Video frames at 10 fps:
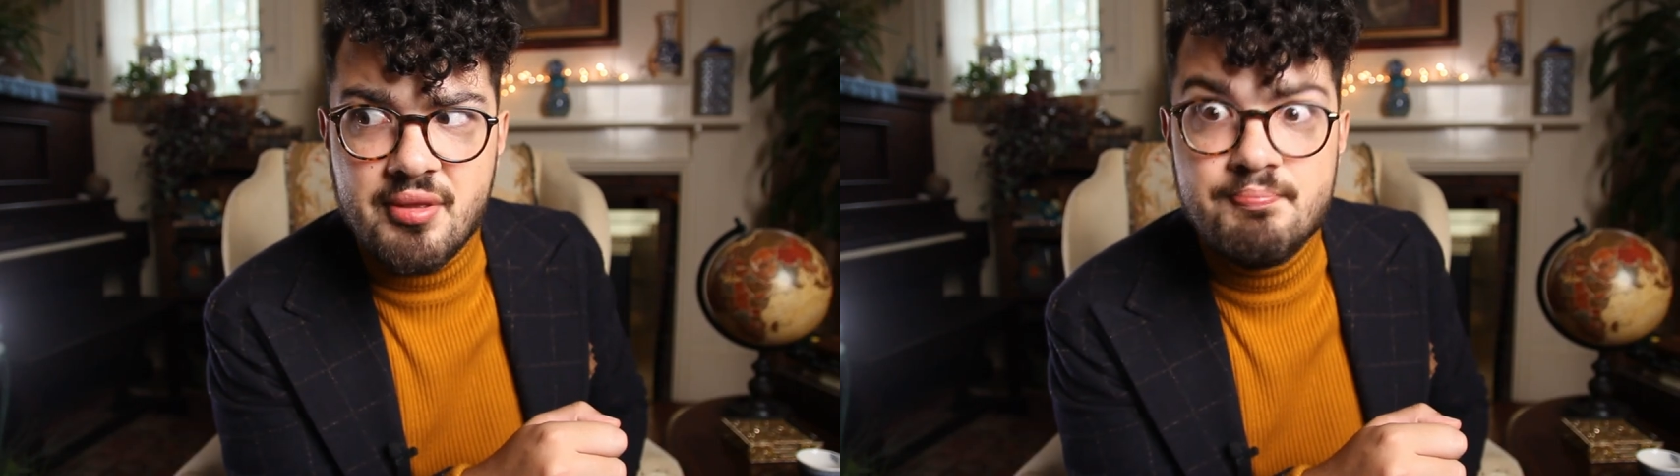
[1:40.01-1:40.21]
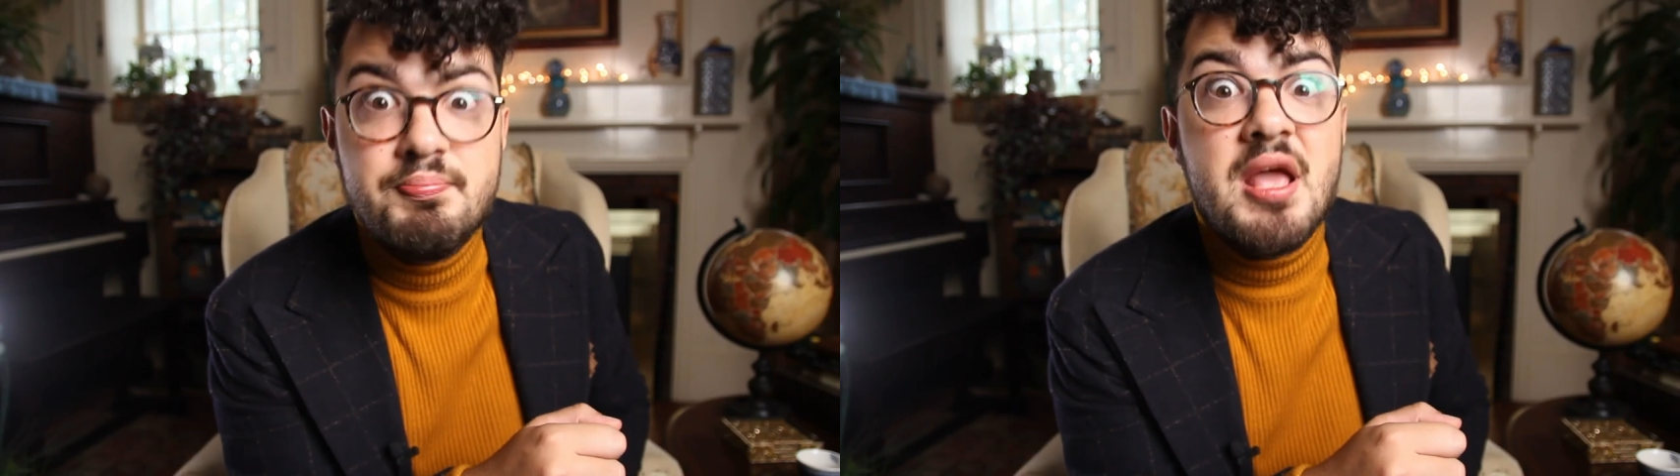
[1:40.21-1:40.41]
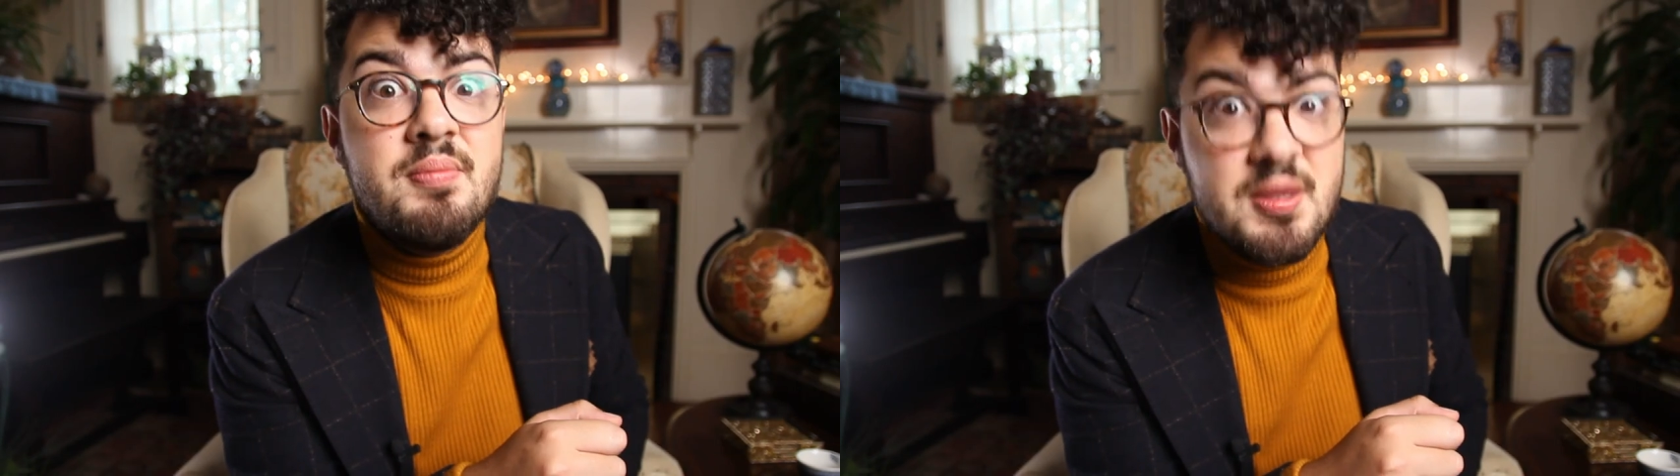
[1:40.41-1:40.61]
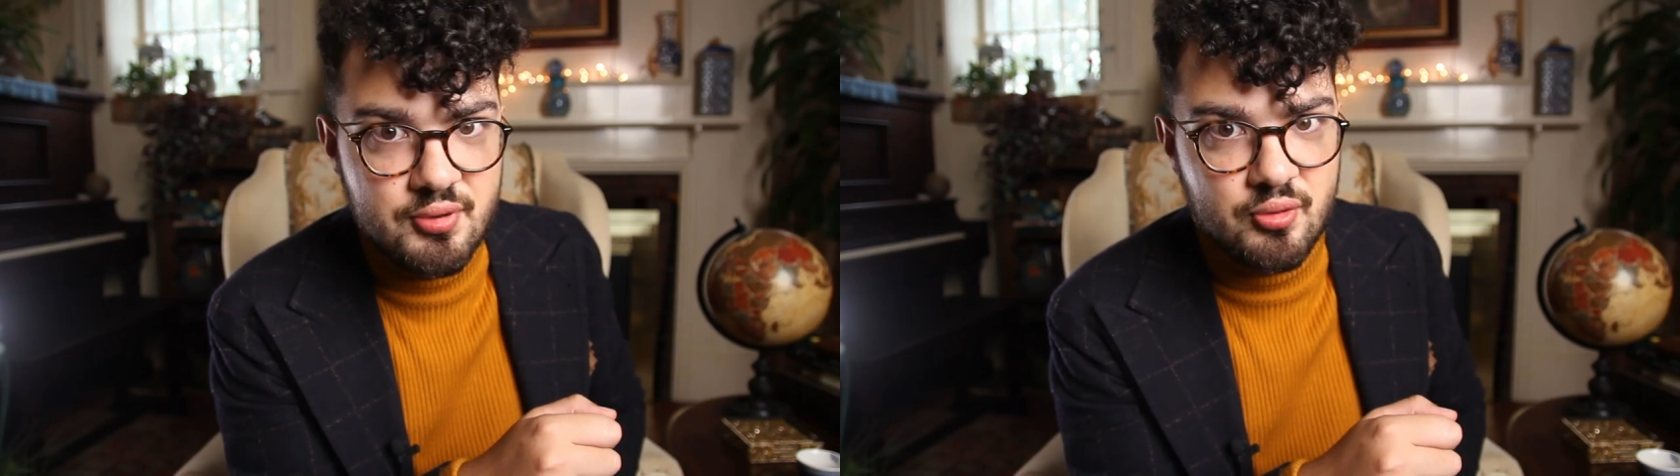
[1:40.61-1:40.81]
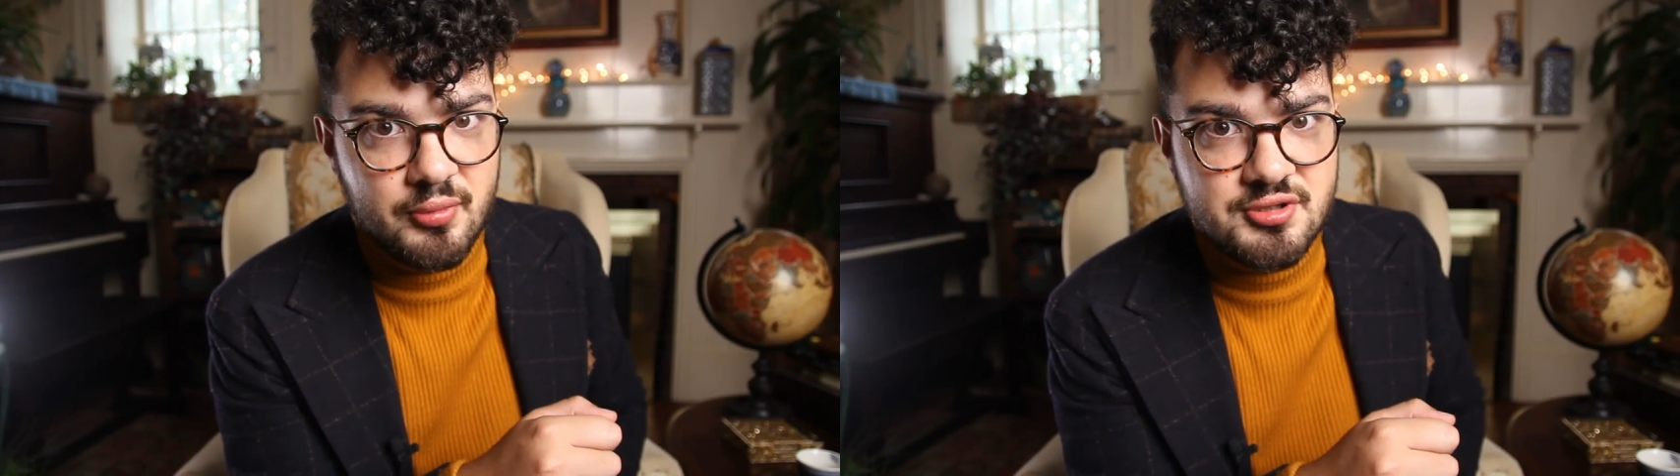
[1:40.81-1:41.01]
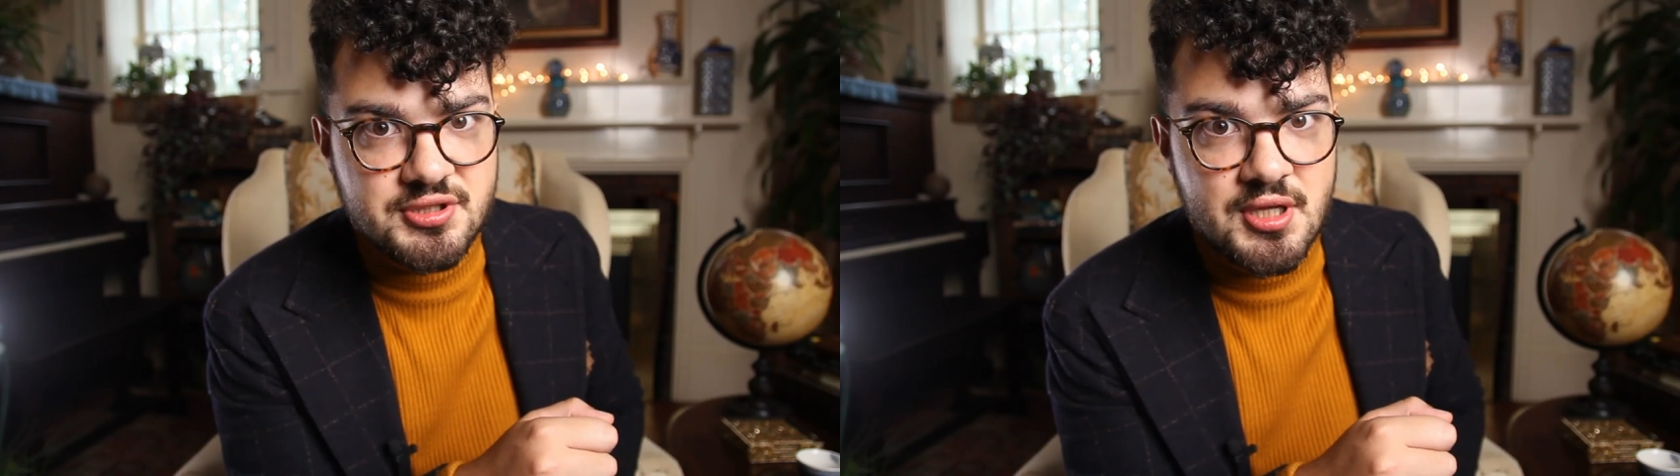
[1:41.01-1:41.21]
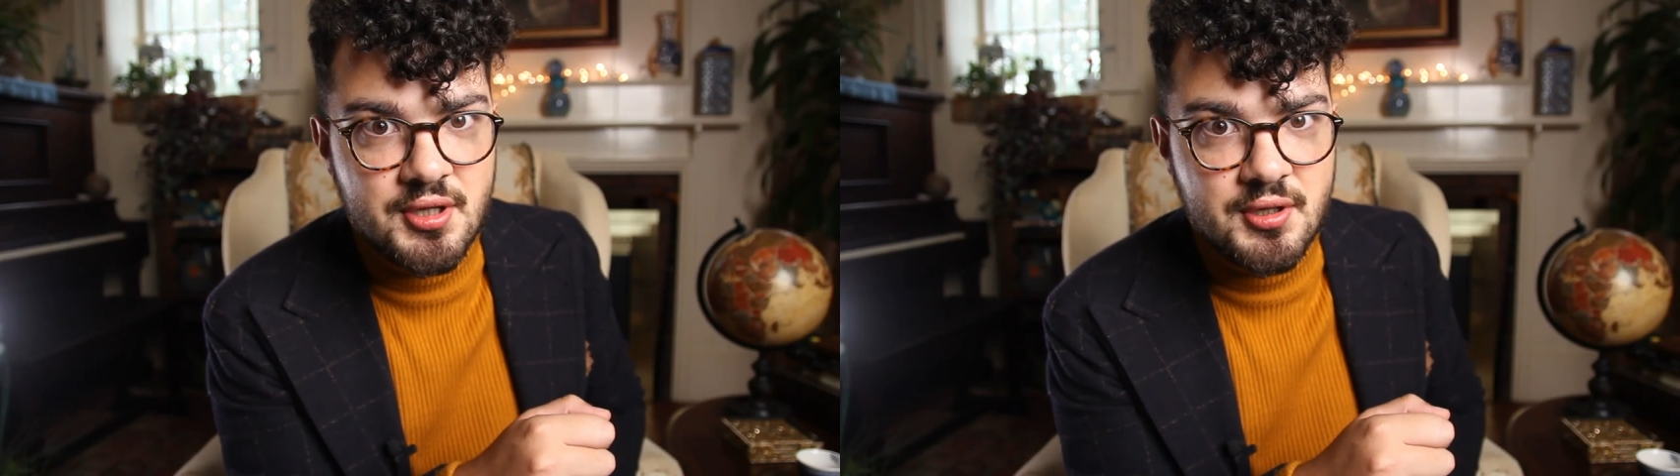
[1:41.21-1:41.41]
of the baby boomers.